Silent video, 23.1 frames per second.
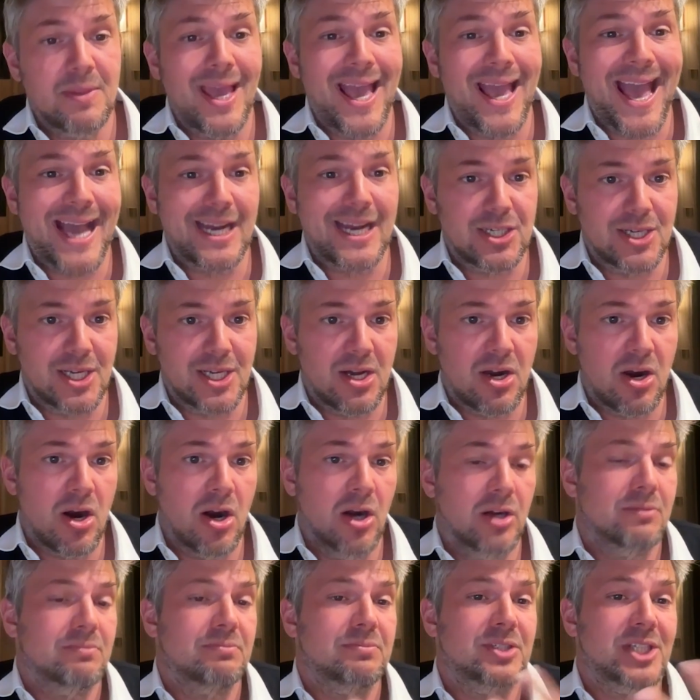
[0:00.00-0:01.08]
add to
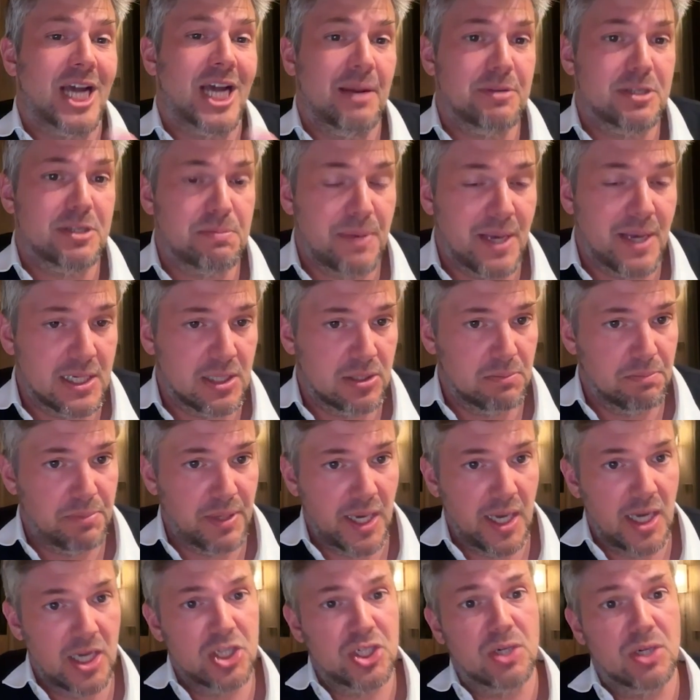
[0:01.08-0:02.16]
cart, time spent on
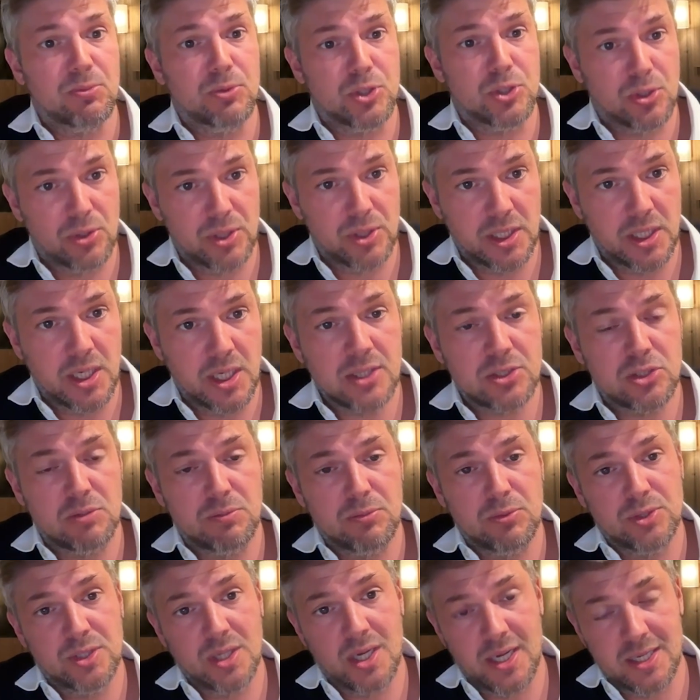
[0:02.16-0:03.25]
page, and returning
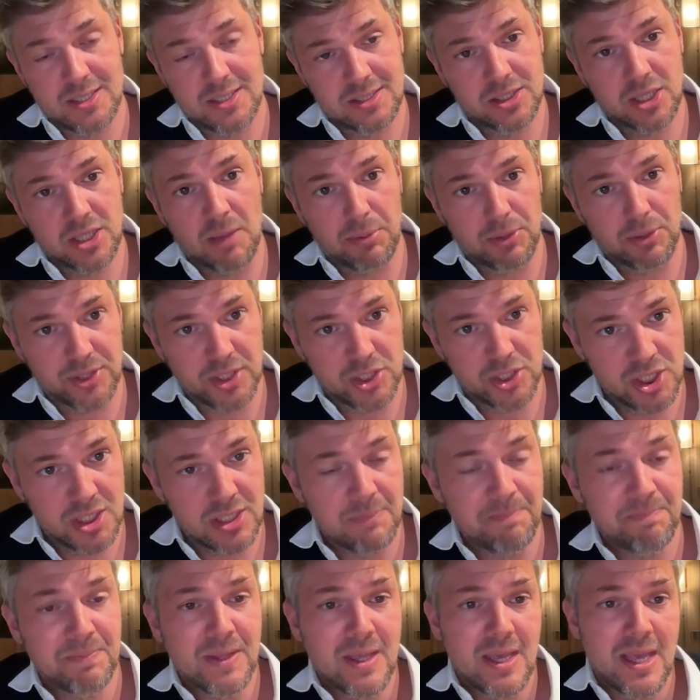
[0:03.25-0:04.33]
customers, that is double
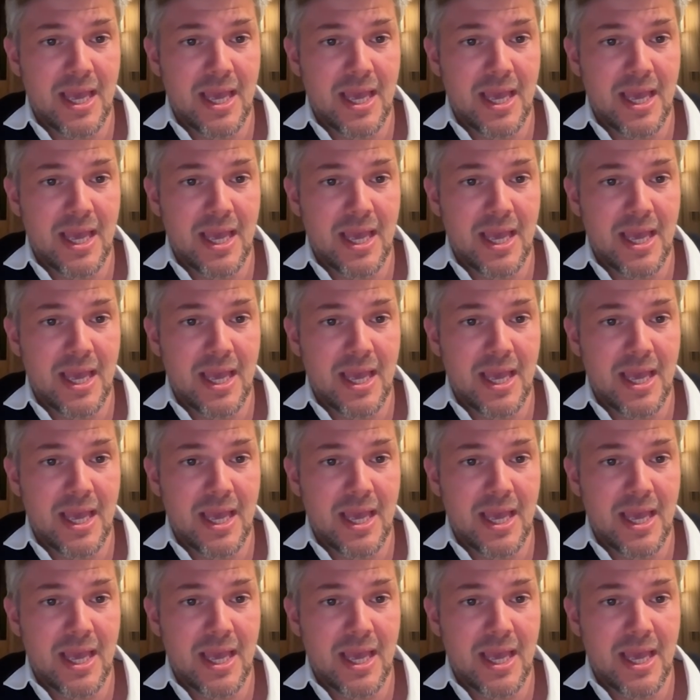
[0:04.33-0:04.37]
digit.